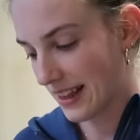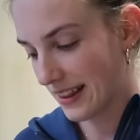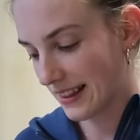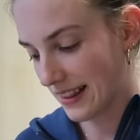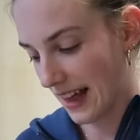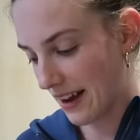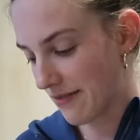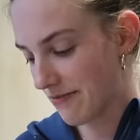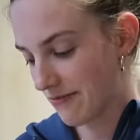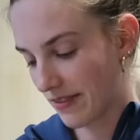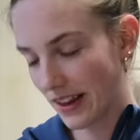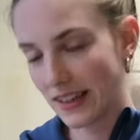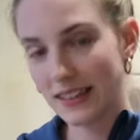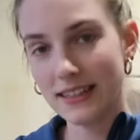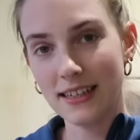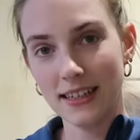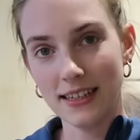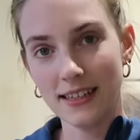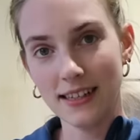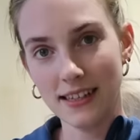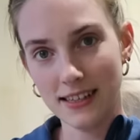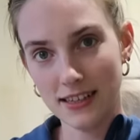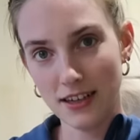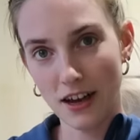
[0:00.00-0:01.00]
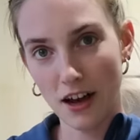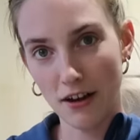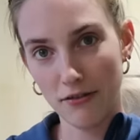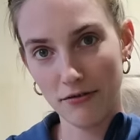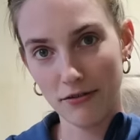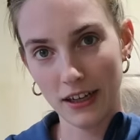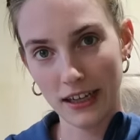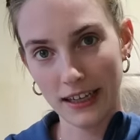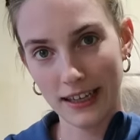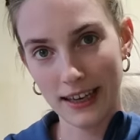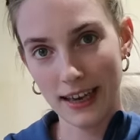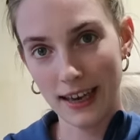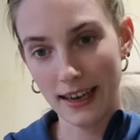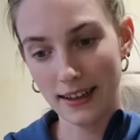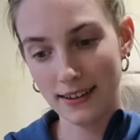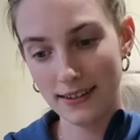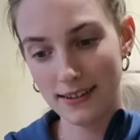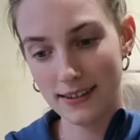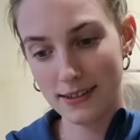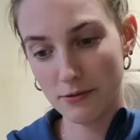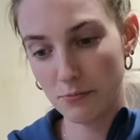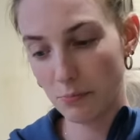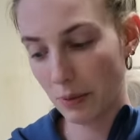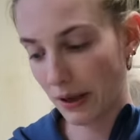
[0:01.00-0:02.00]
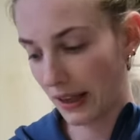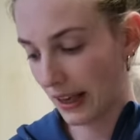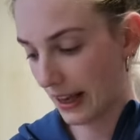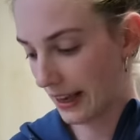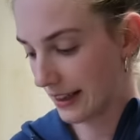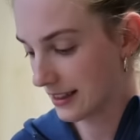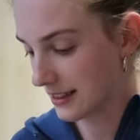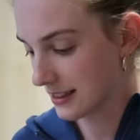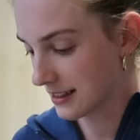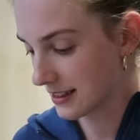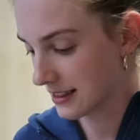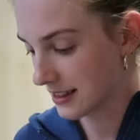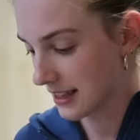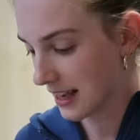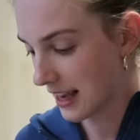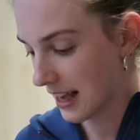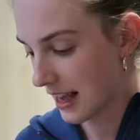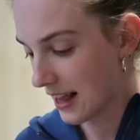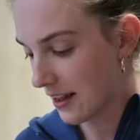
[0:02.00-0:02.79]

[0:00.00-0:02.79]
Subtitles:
that invented stir fry kits, because